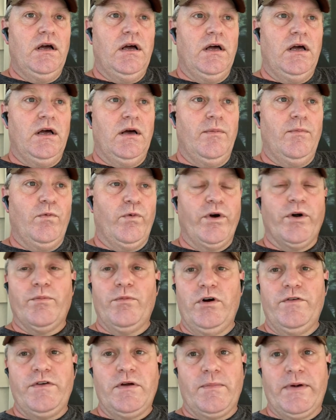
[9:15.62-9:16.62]
Um, we're
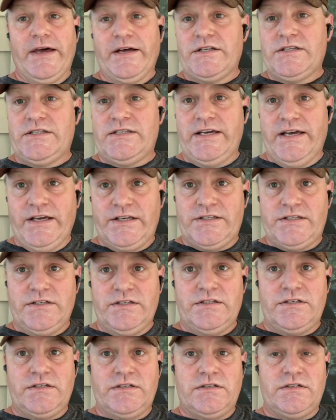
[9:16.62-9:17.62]
moving back to
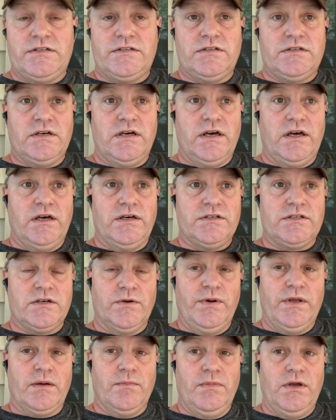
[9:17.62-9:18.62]
Texas uh,
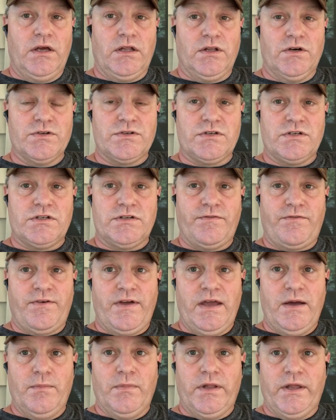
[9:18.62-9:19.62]
so we can be closer to
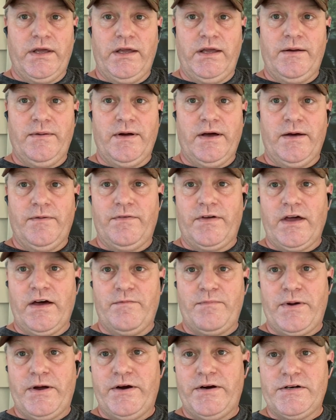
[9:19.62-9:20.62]
family. I've
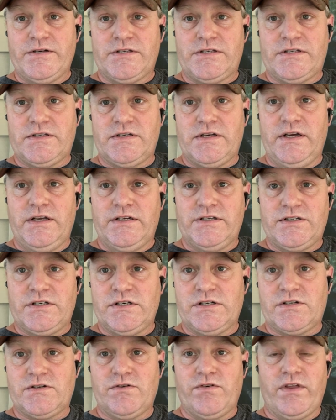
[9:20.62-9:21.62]
got parents and a
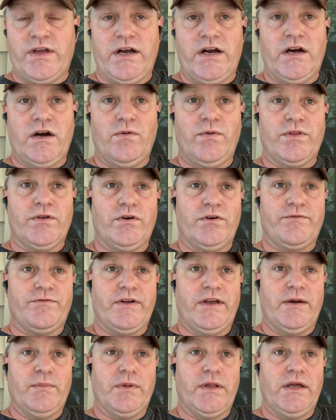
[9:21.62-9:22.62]
sister there with her
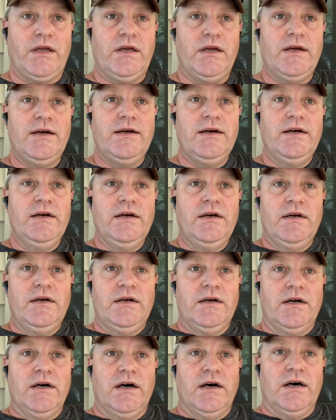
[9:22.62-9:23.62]
family,
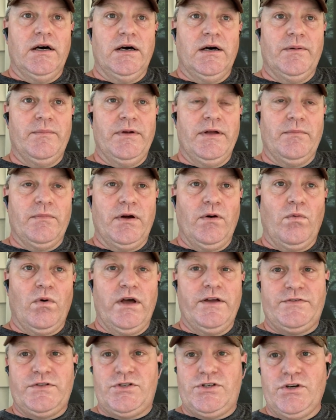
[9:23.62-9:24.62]
um, and my
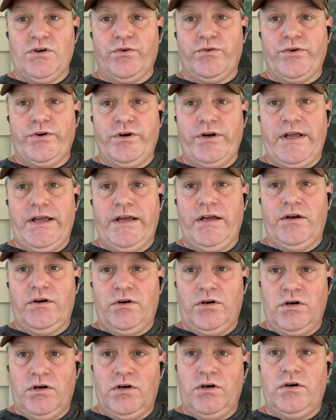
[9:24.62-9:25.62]
wife's children and
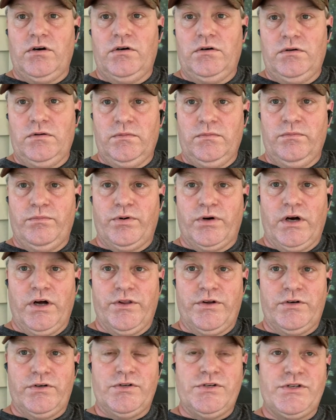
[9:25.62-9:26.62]
her
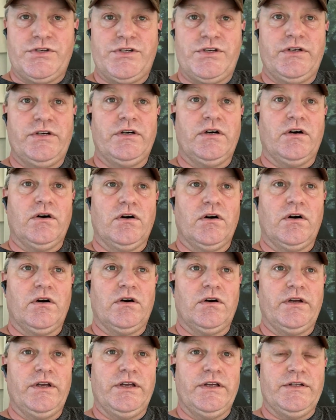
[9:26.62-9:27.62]
brothers
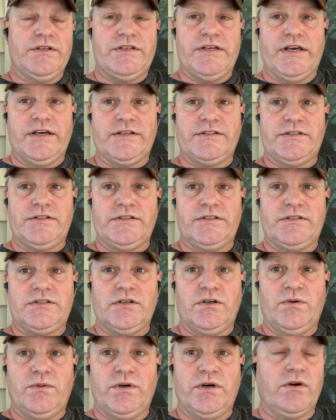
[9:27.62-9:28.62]
are in Texas,
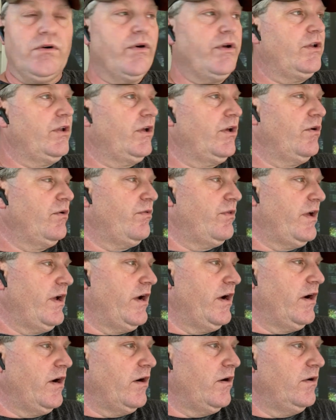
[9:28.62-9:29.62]
so we're going to go
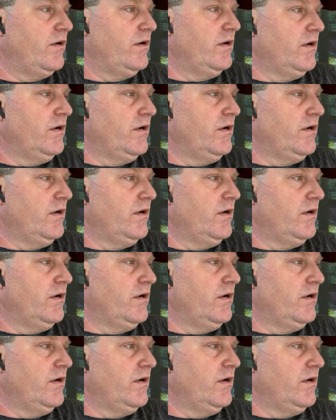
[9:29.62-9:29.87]
there.